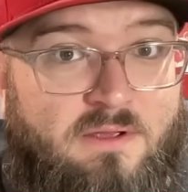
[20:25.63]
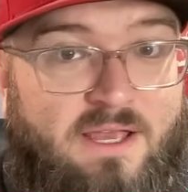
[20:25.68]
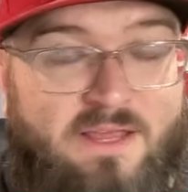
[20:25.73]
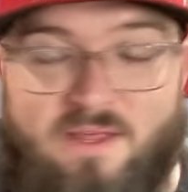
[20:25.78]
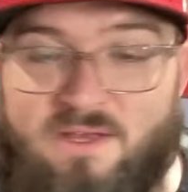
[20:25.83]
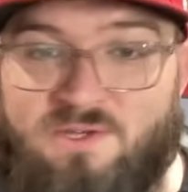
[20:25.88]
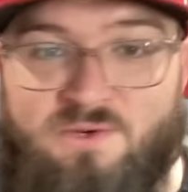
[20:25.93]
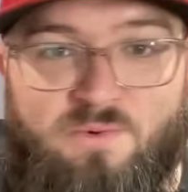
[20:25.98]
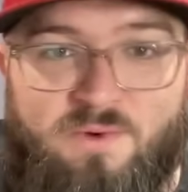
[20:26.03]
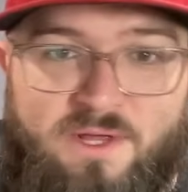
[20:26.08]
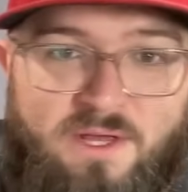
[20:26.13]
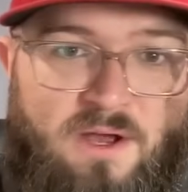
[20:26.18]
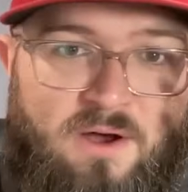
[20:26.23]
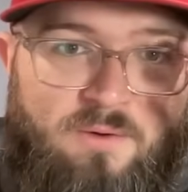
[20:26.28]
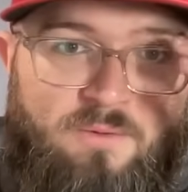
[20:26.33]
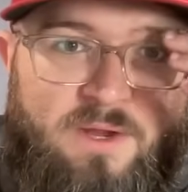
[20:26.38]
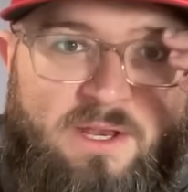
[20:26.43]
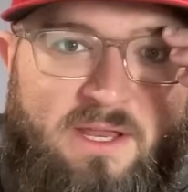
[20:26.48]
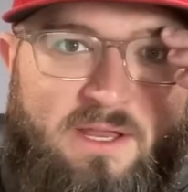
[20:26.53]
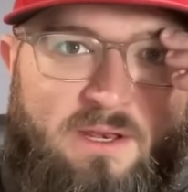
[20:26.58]
And that's really
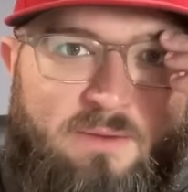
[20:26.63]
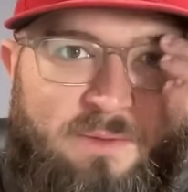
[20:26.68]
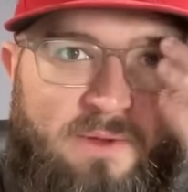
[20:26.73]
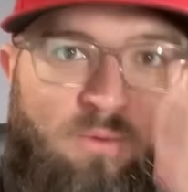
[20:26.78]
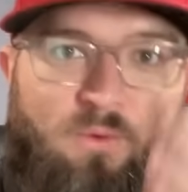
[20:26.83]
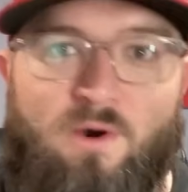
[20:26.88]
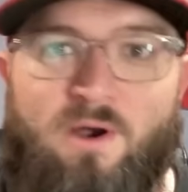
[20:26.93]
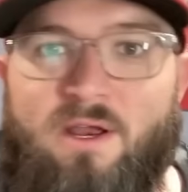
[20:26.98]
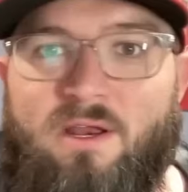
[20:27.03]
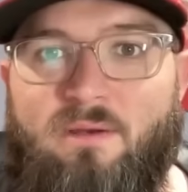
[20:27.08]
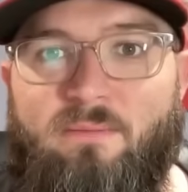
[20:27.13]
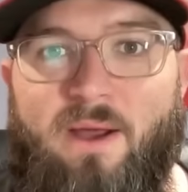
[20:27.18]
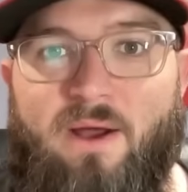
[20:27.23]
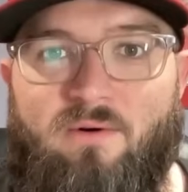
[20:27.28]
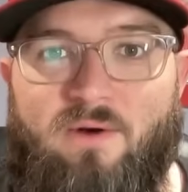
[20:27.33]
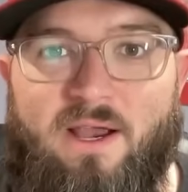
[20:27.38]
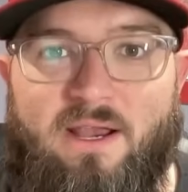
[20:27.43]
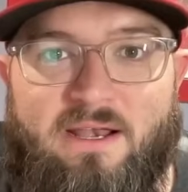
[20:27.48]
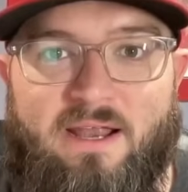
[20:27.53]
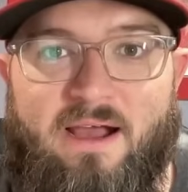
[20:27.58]
all we need to be worried
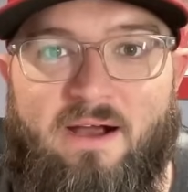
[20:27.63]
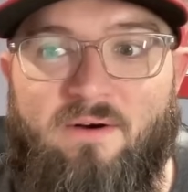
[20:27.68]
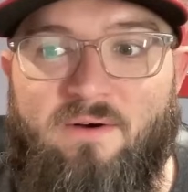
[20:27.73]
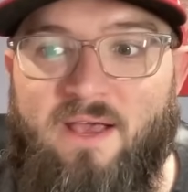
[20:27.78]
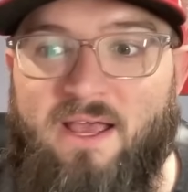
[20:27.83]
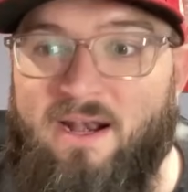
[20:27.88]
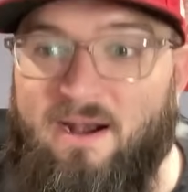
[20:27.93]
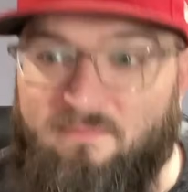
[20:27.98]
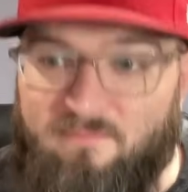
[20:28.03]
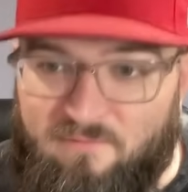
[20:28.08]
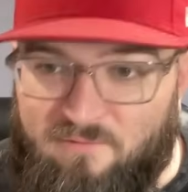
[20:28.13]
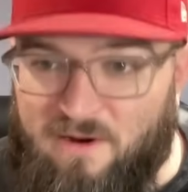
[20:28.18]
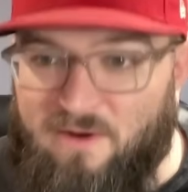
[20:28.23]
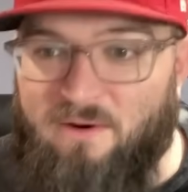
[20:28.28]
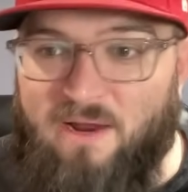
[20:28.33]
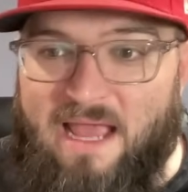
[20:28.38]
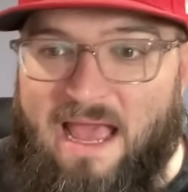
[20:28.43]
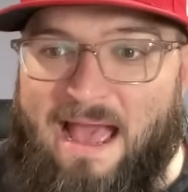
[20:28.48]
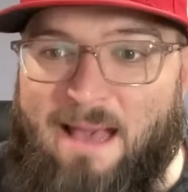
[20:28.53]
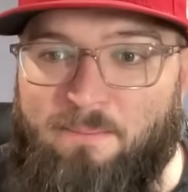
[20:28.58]
about right now. And I'm
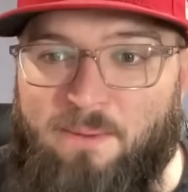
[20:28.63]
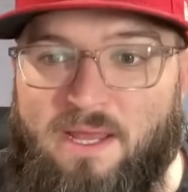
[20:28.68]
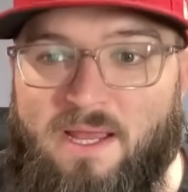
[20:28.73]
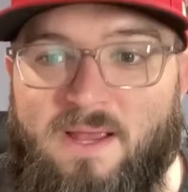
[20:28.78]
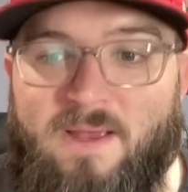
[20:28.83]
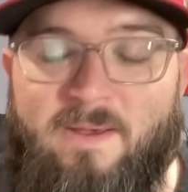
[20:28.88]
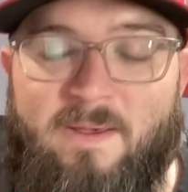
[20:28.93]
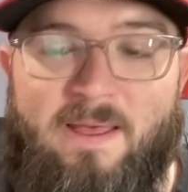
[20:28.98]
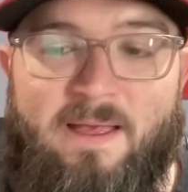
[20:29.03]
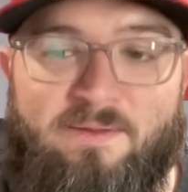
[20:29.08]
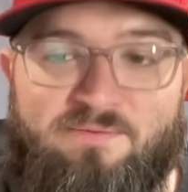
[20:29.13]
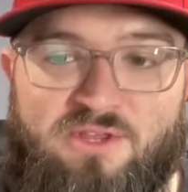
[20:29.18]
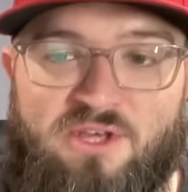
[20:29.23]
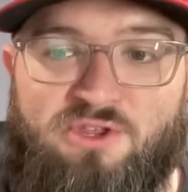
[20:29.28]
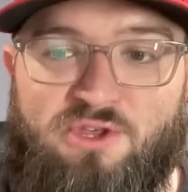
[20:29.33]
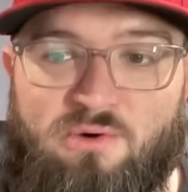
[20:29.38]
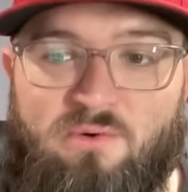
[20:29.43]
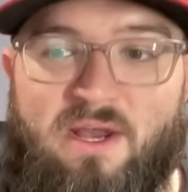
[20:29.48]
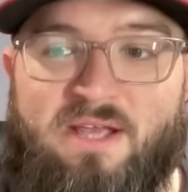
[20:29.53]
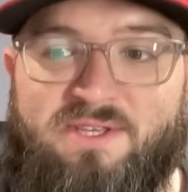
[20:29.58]
very happy
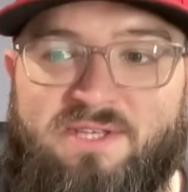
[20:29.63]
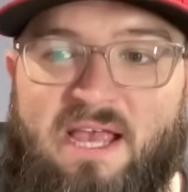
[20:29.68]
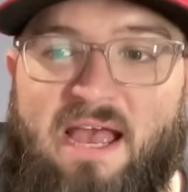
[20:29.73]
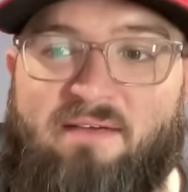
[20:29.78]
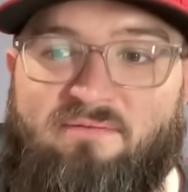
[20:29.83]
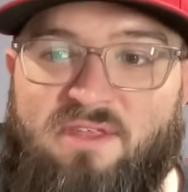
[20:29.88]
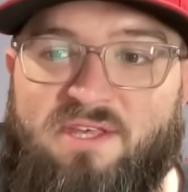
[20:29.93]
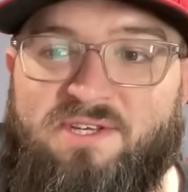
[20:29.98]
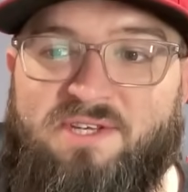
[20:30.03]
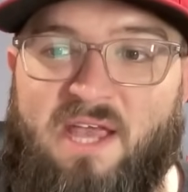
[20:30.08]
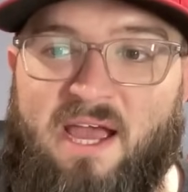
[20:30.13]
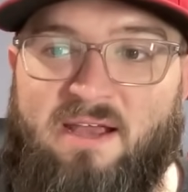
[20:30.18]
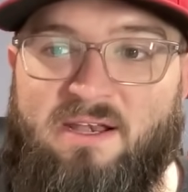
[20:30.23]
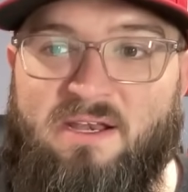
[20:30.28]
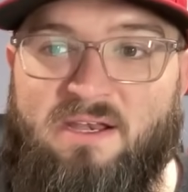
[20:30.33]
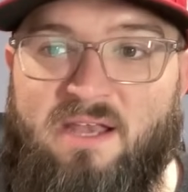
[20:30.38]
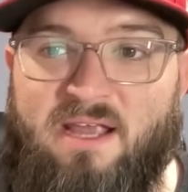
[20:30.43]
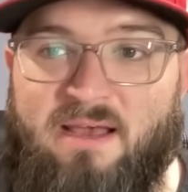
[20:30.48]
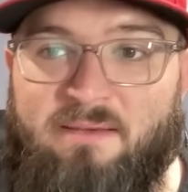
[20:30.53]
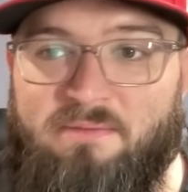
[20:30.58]
that the Reds have this kind
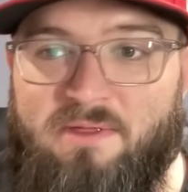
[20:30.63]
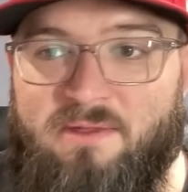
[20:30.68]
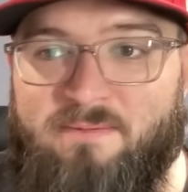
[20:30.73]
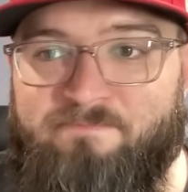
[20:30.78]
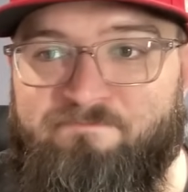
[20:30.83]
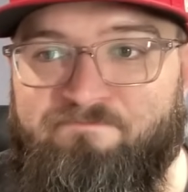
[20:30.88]
of depth,